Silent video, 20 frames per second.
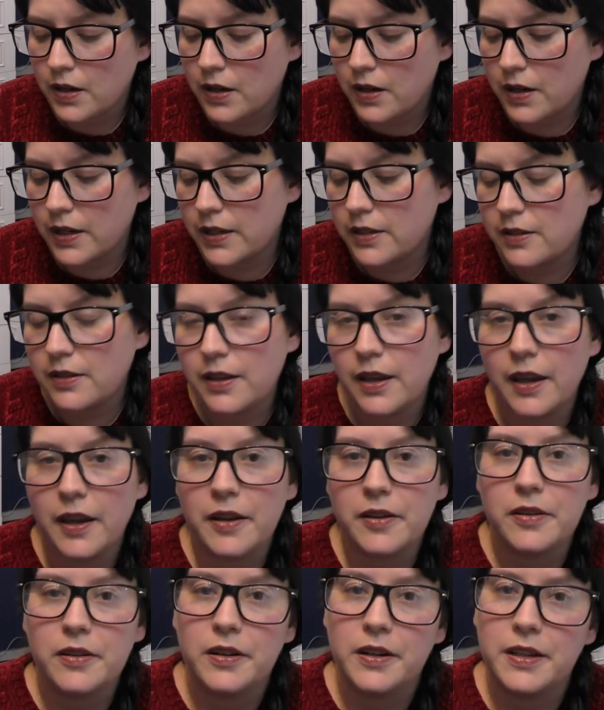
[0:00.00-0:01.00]
i yeah
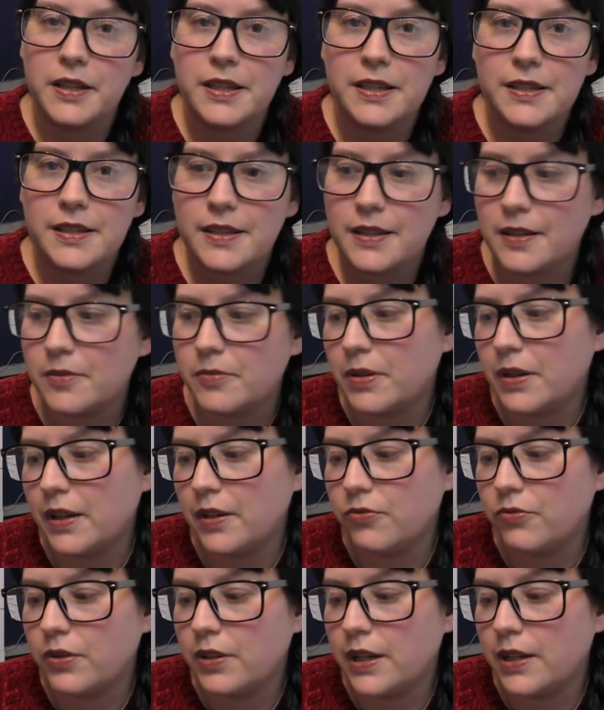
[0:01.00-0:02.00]
i think it's going to be
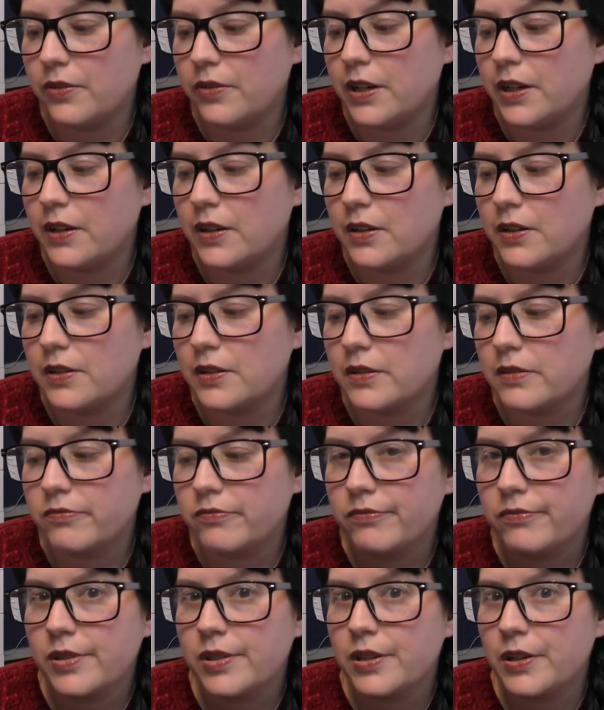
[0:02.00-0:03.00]
really really good
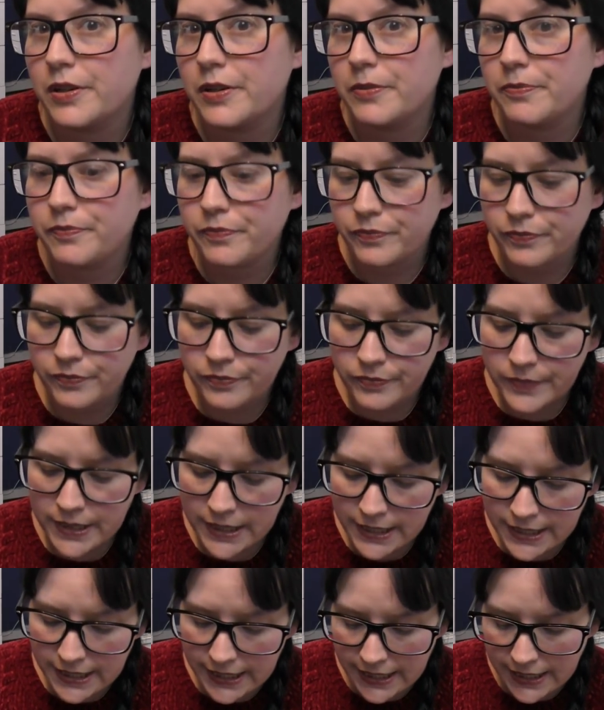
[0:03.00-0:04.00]
so
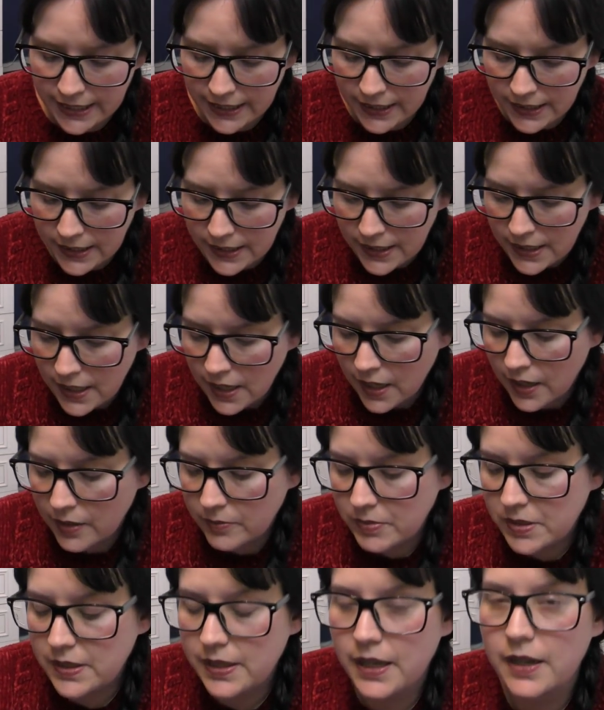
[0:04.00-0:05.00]
yeah
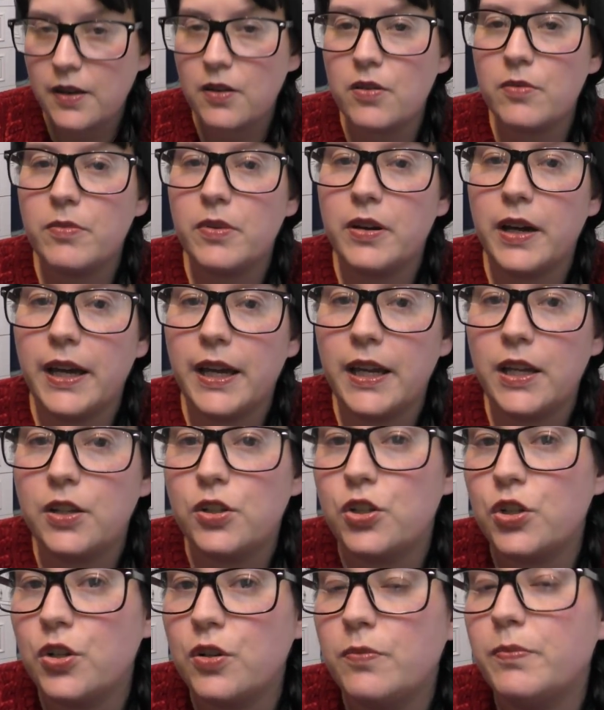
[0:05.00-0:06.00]
um, so they are my
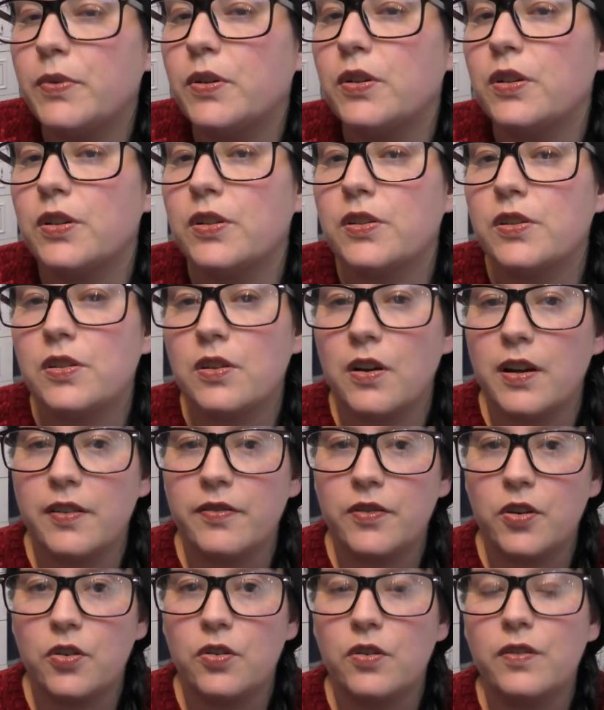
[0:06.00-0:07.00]
two books that
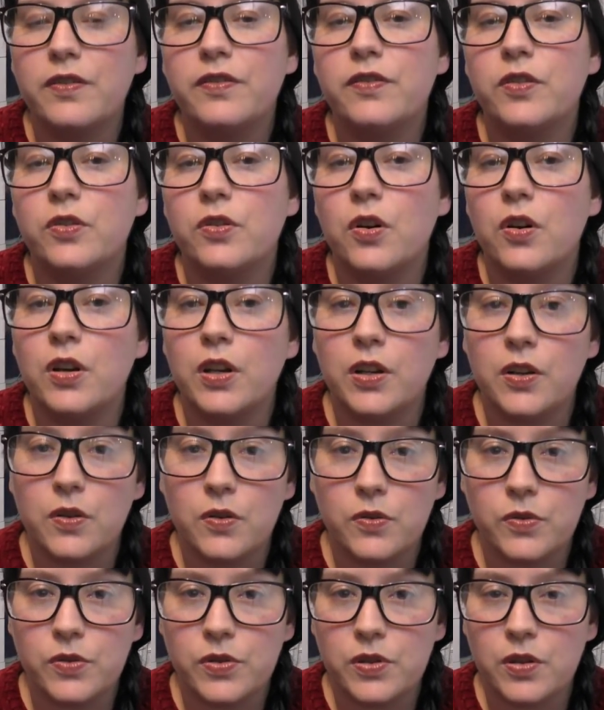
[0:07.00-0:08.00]
i've got for
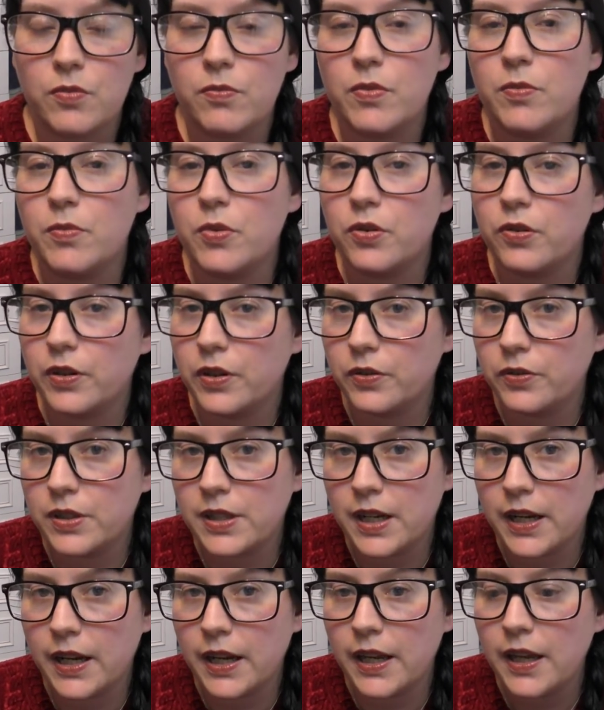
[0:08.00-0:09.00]
holocaust memorial
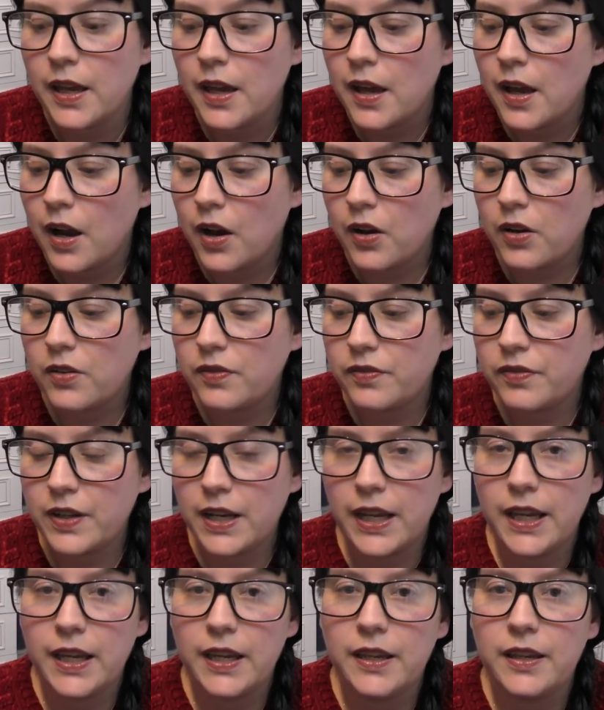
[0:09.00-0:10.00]
day
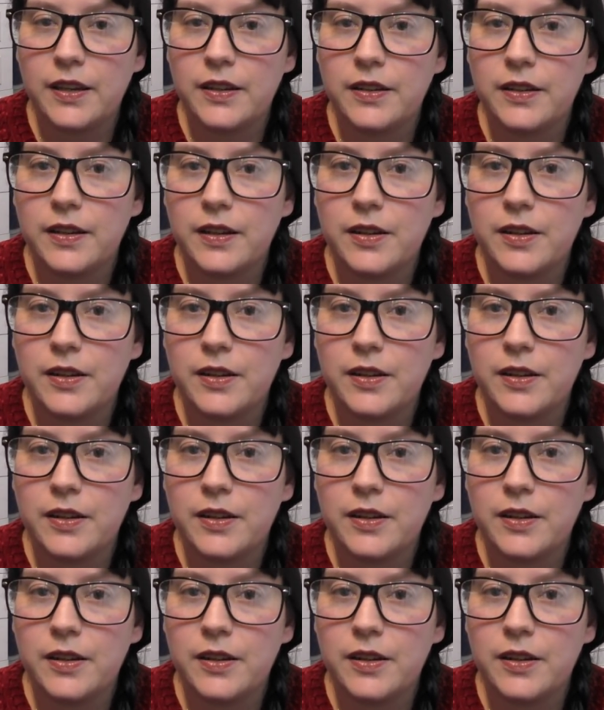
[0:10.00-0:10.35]
hopefully